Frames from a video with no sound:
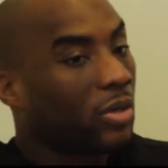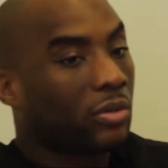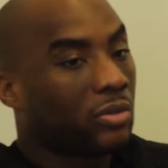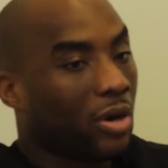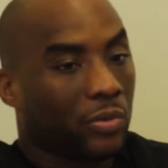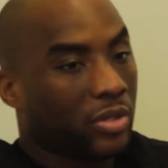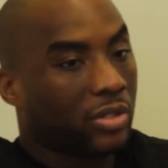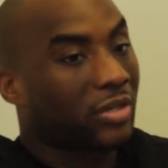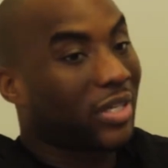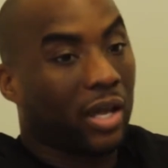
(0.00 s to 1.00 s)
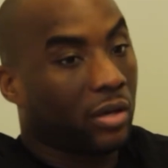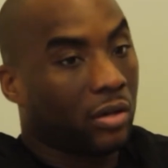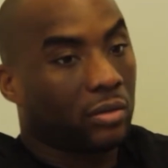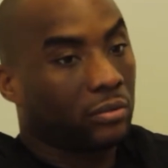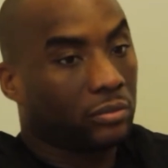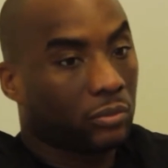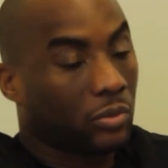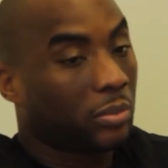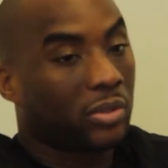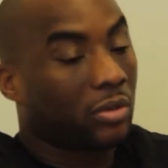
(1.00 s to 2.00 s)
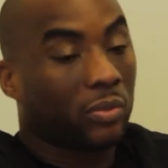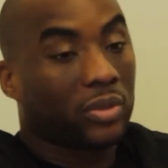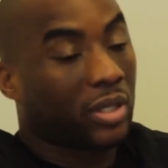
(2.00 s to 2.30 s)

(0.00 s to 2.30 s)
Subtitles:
don't do our research at all. You don't be knowing what